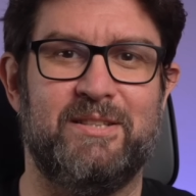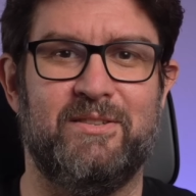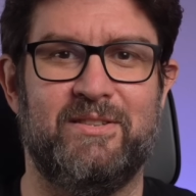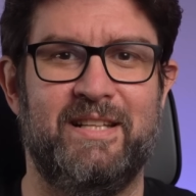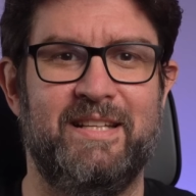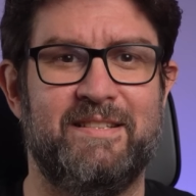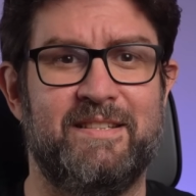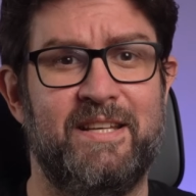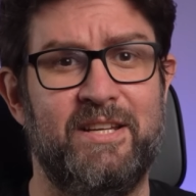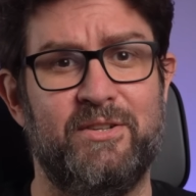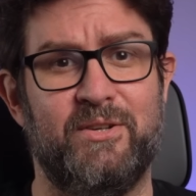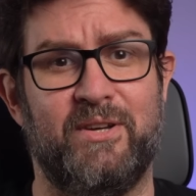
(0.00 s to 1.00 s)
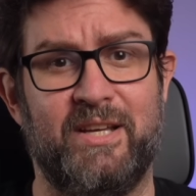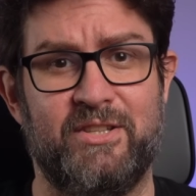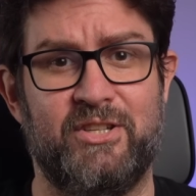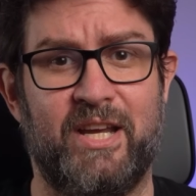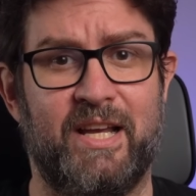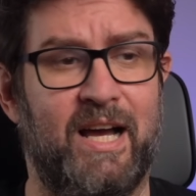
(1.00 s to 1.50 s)
not least, here you can
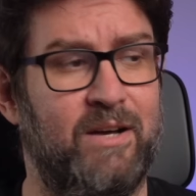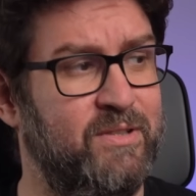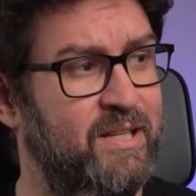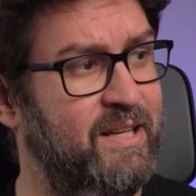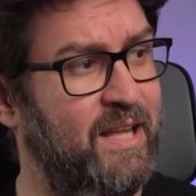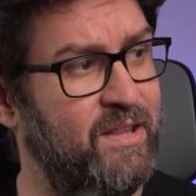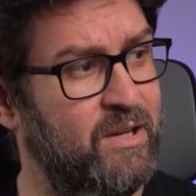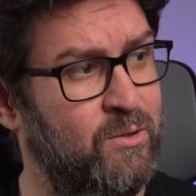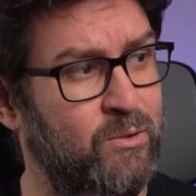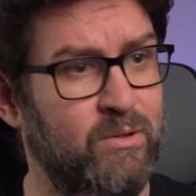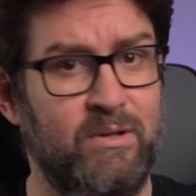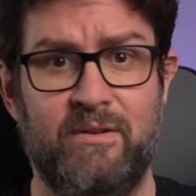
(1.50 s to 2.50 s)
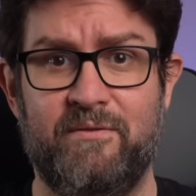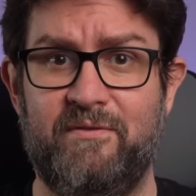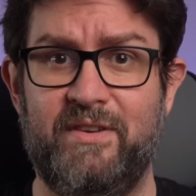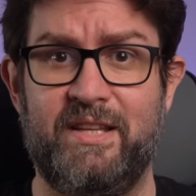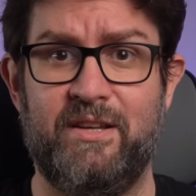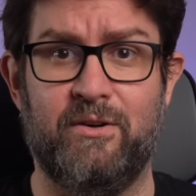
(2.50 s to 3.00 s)
check out another cool
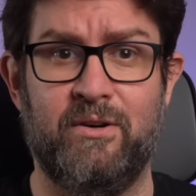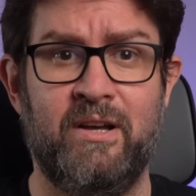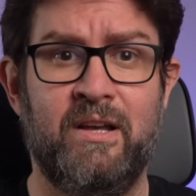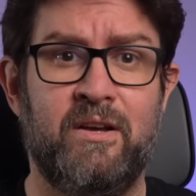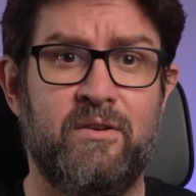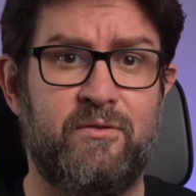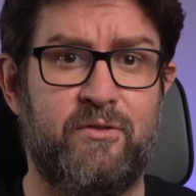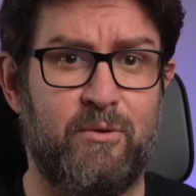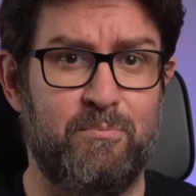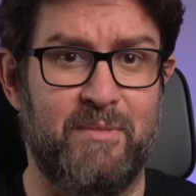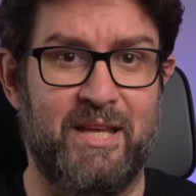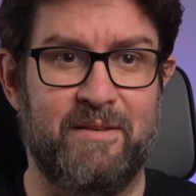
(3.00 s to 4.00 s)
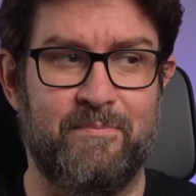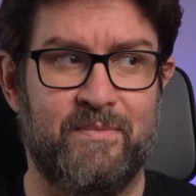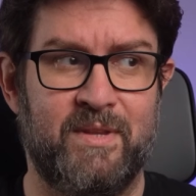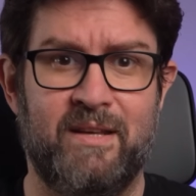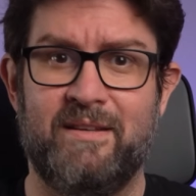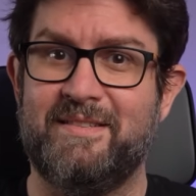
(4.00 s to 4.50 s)
video from me.
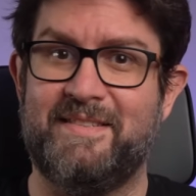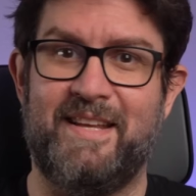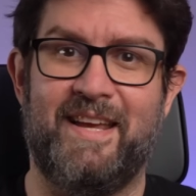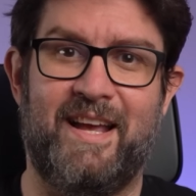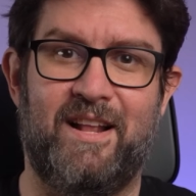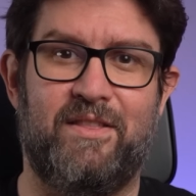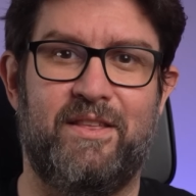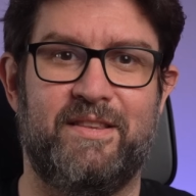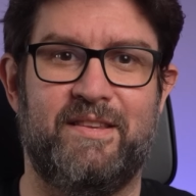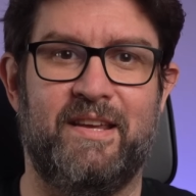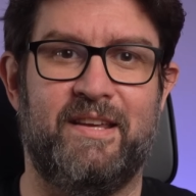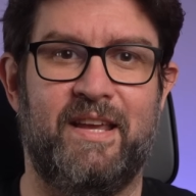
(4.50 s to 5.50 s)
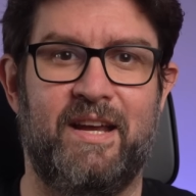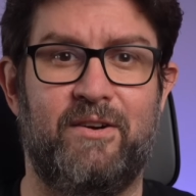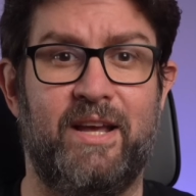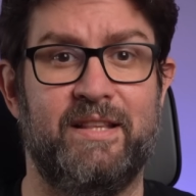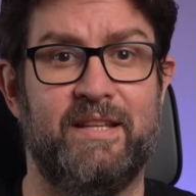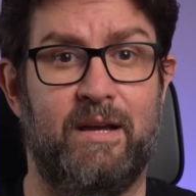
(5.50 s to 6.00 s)
Stay healthy, take care,
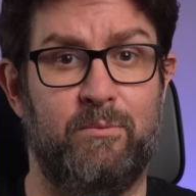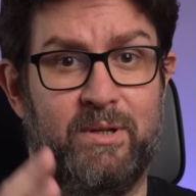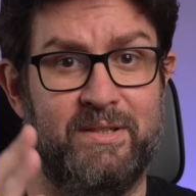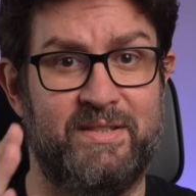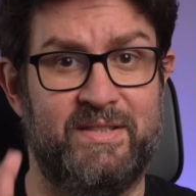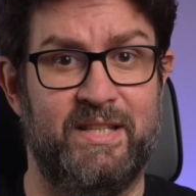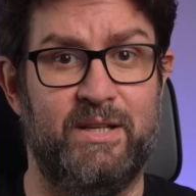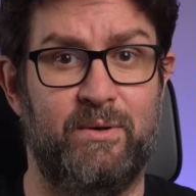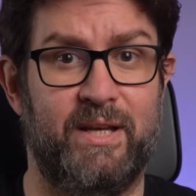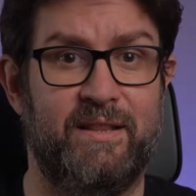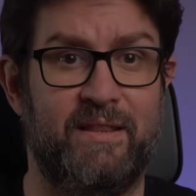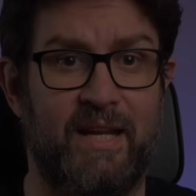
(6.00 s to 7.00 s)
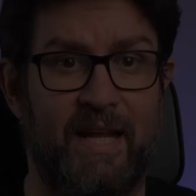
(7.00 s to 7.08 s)
and I will see you in the